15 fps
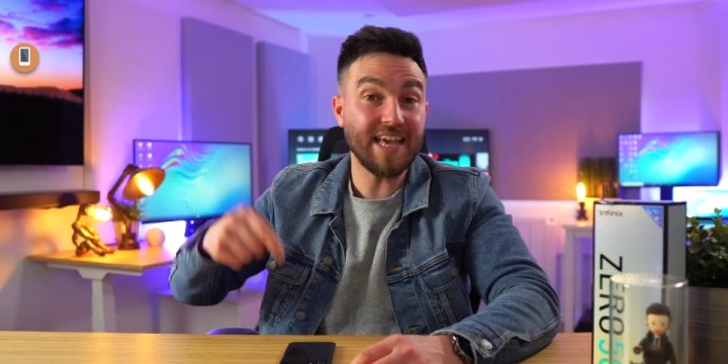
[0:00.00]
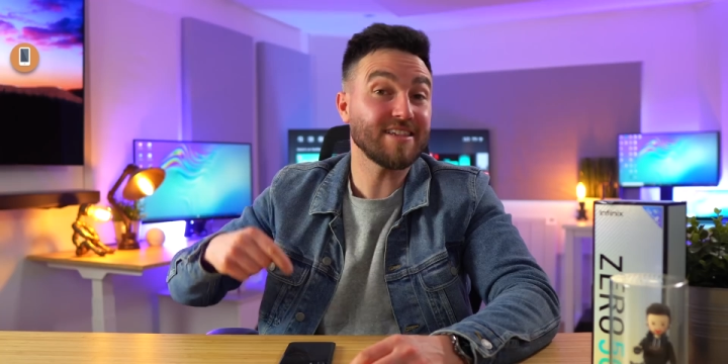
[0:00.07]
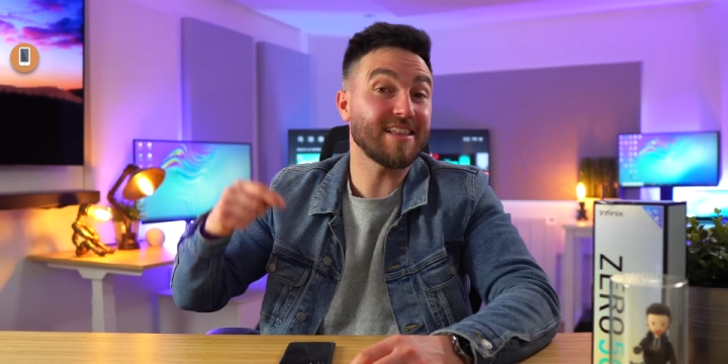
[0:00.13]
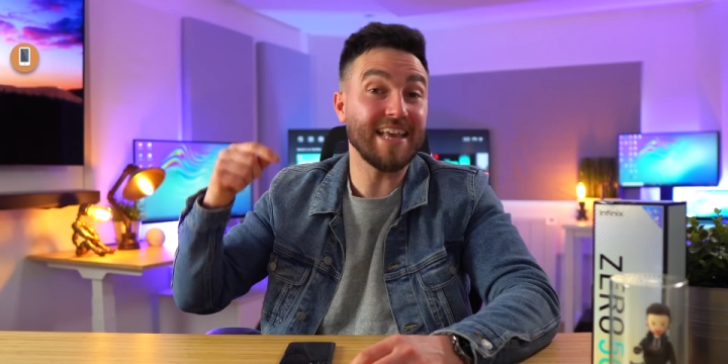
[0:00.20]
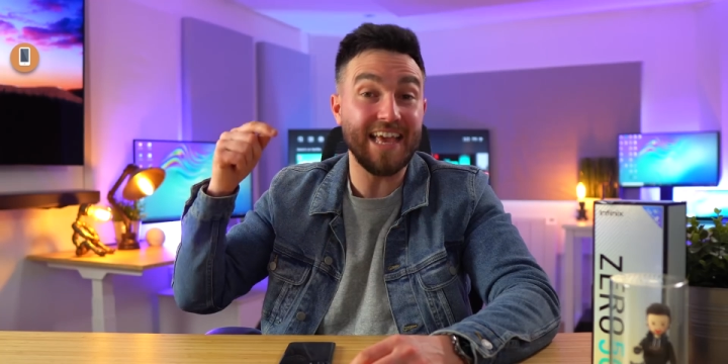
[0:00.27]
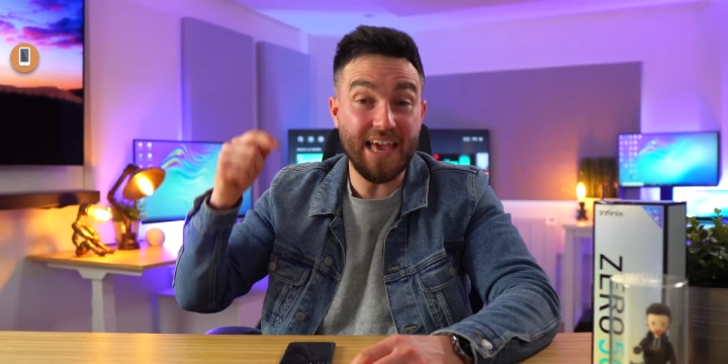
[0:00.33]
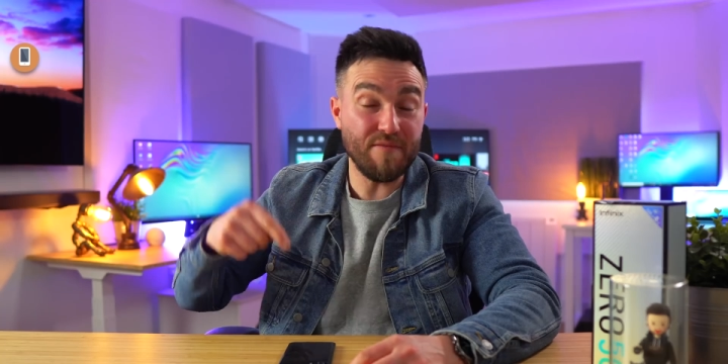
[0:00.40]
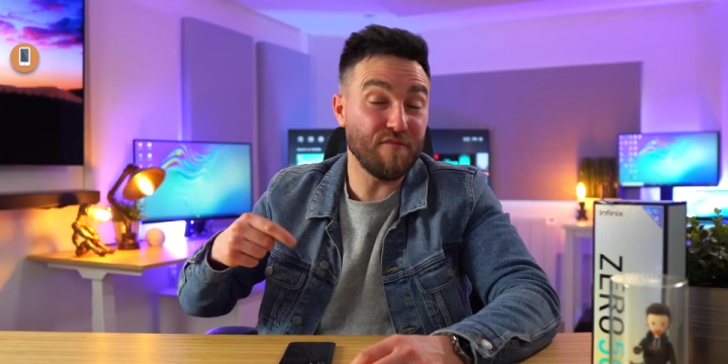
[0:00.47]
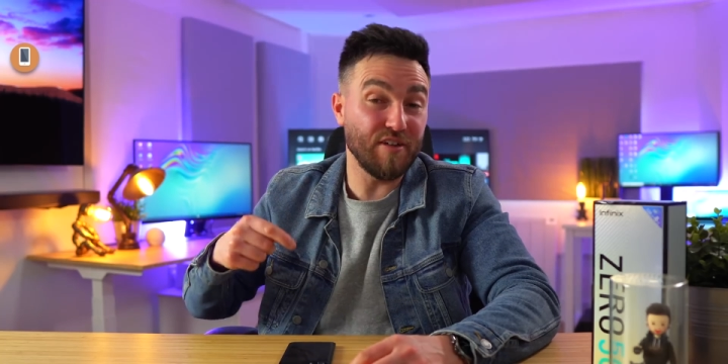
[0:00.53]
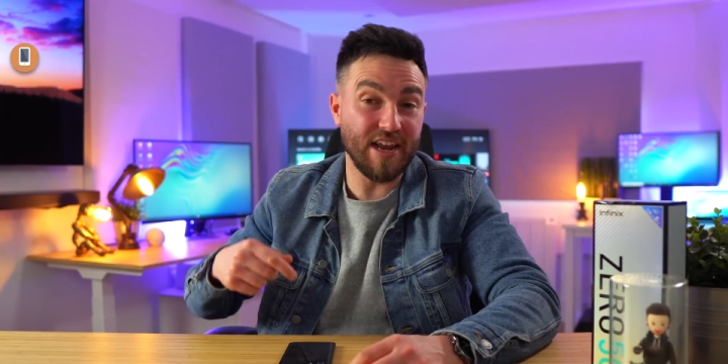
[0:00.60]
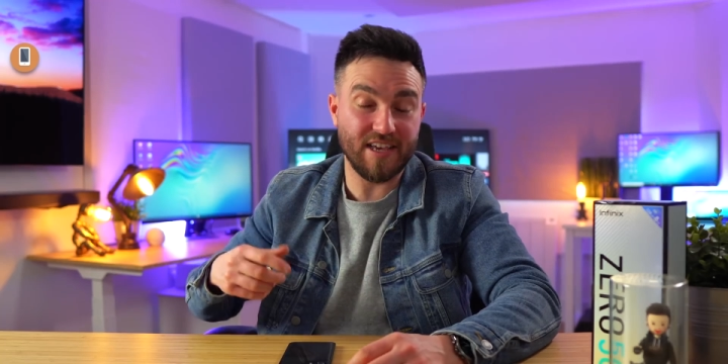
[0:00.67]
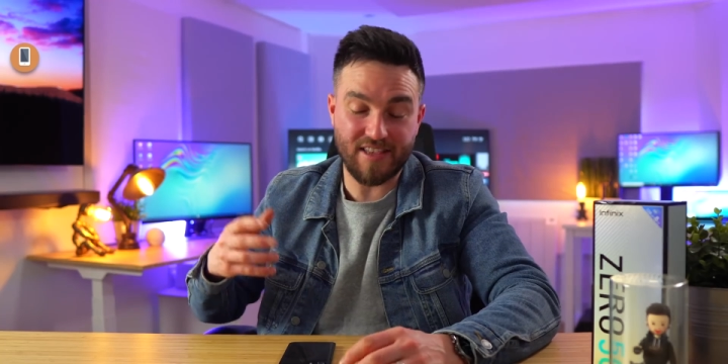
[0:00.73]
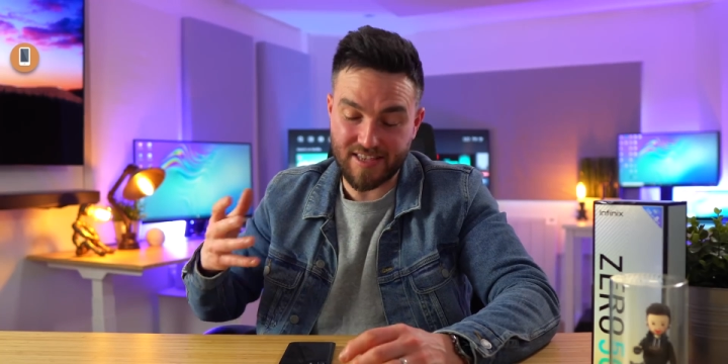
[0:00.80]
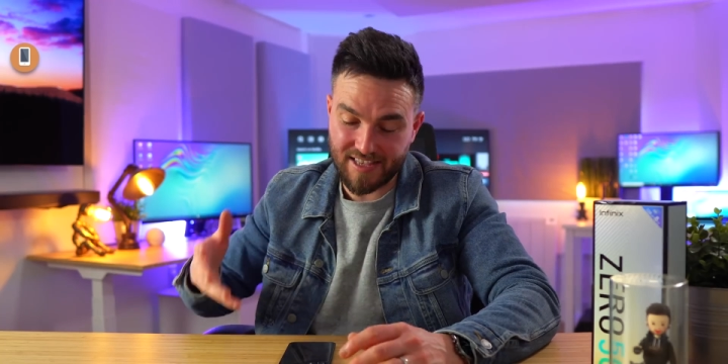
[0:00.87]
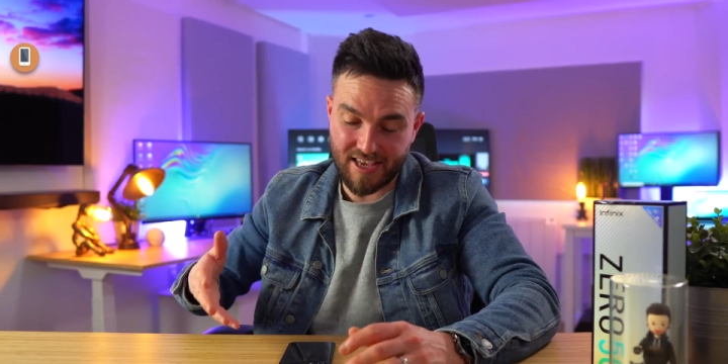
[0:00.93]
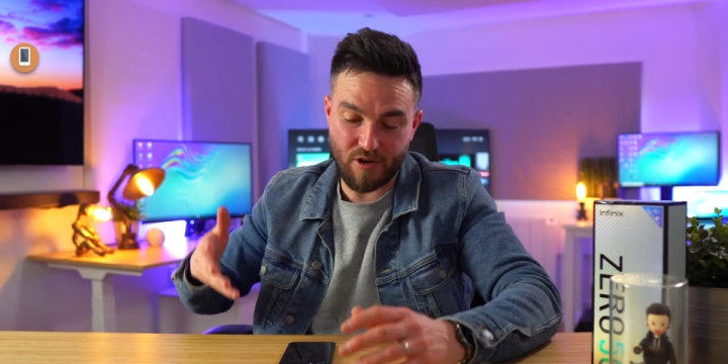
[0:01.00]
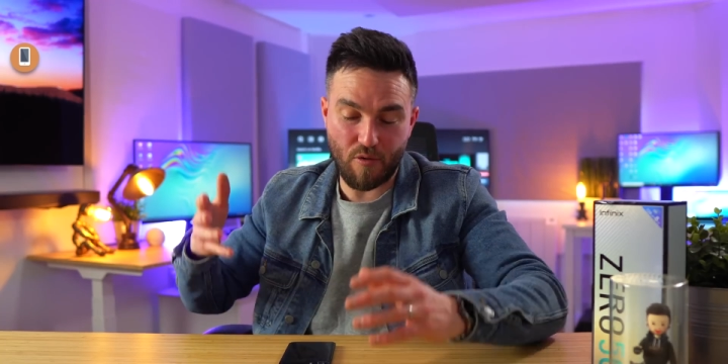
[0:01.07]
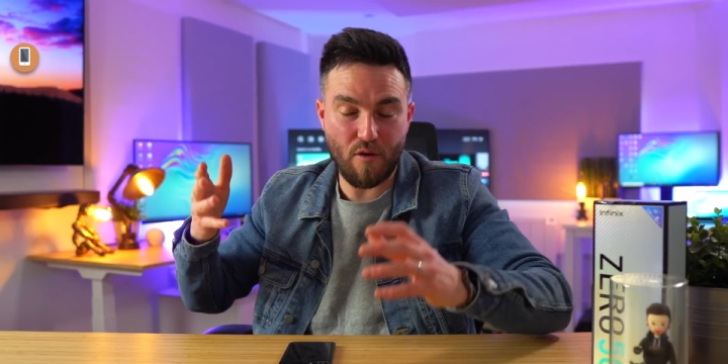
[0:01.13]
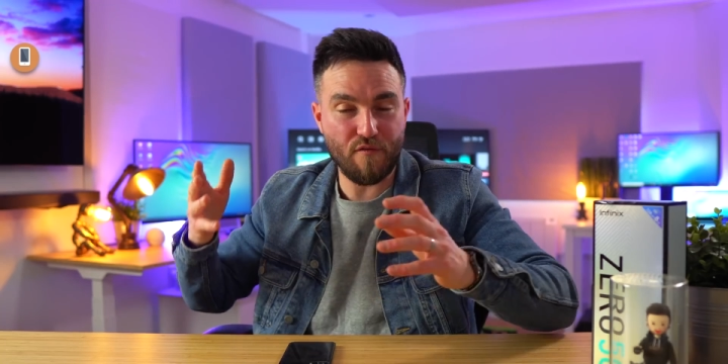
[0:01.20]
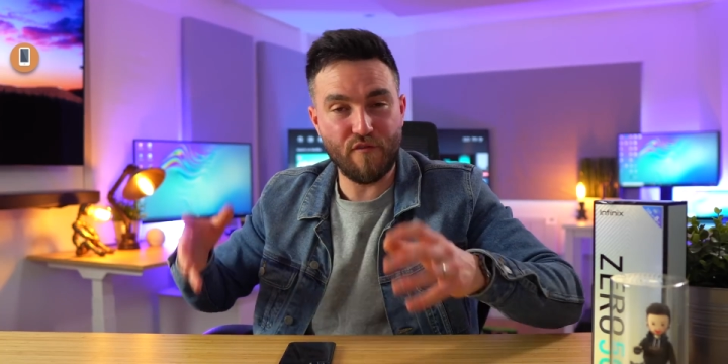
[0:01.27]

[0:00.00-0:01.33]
Is the Infinix Zero